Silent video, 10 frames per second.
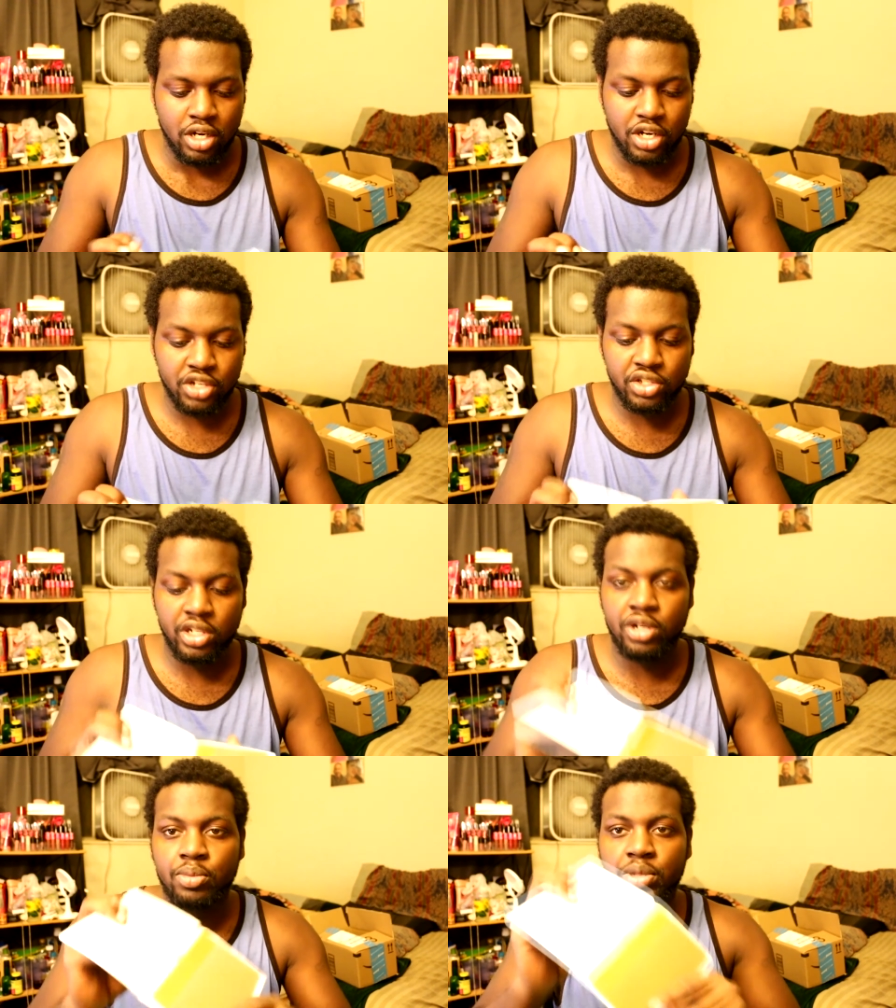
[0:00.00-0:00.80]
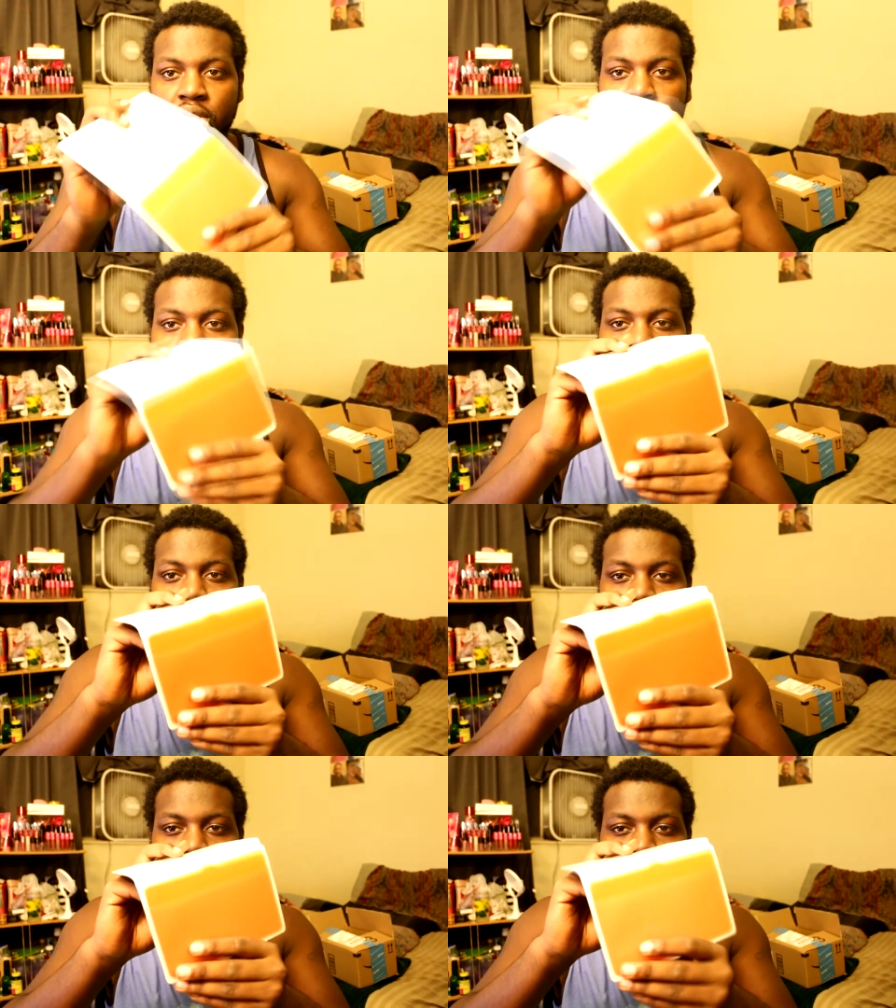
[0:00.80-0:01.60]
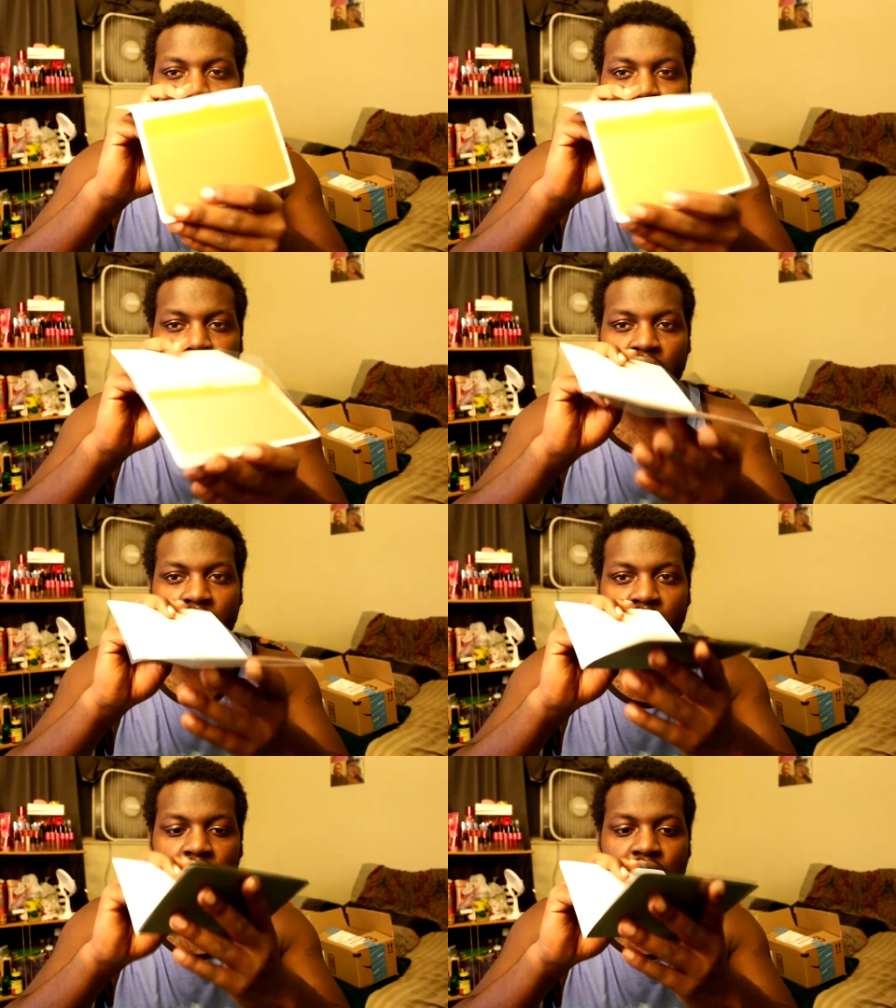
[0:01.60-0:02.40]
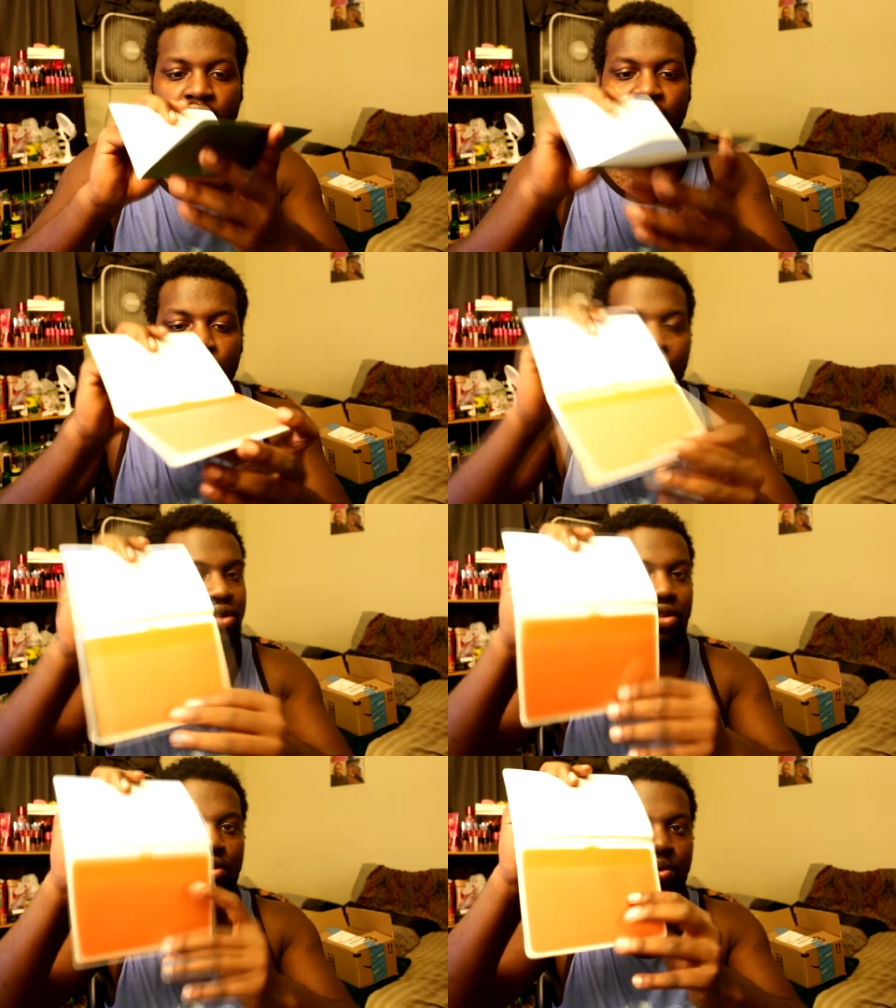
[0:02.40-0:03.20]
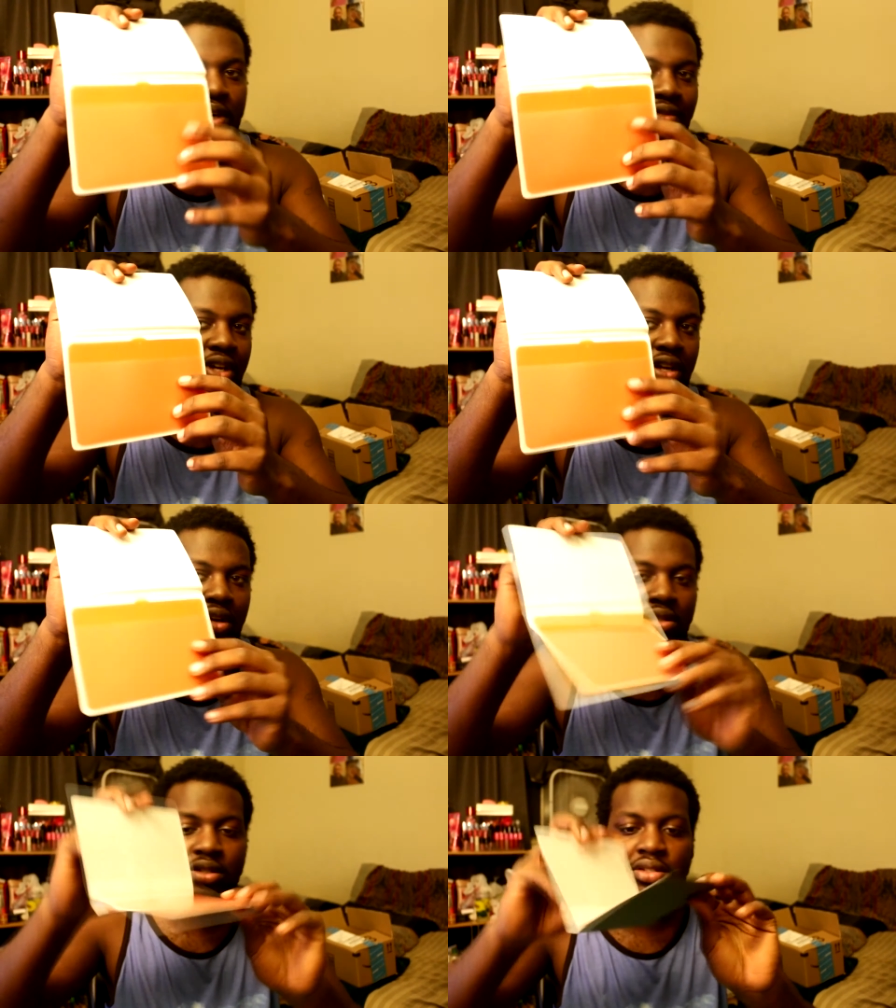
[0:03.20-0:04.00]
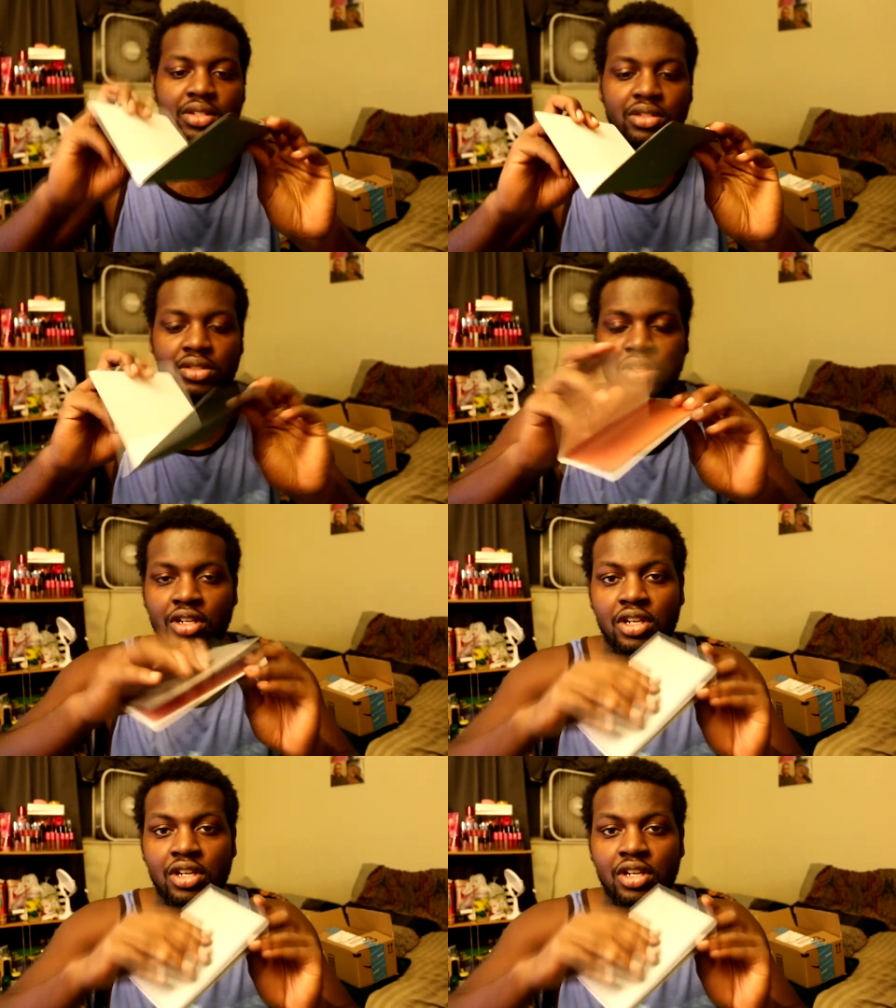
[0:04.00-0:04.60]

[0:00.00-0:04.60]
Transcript: Here's the little booklet where you put all the little filters or whatever they call these things.